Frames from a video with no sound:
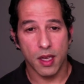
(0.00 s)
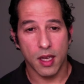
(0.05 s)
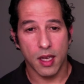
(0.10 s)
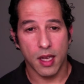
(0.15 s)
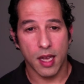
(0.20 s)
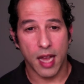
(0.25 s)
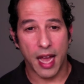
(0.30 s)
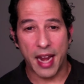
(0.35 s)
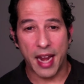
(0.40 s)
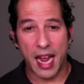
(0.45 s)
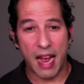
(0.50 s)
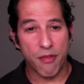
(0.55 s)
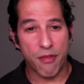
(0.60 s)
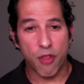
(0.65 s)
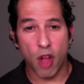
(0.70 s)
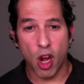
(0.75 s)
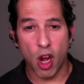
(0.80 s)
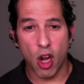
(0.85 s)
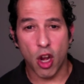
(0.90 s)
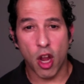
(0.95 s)
And I have
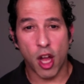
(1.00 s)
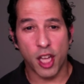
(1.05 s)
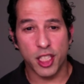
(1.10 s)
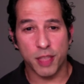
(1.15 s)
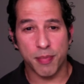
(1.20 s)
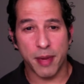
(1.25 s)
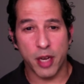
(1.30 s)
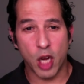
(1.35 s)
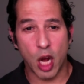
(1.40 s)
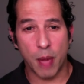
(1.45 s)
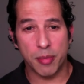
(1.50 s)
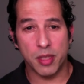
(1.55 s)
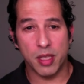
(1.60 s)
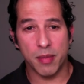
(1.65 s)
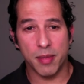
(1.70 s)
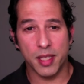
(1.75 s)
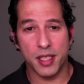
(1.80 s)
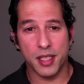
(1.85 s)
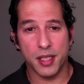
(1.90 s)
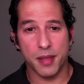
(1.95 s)
not lost my
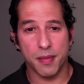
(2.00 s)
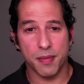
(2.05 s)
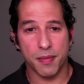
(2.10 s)
optimism.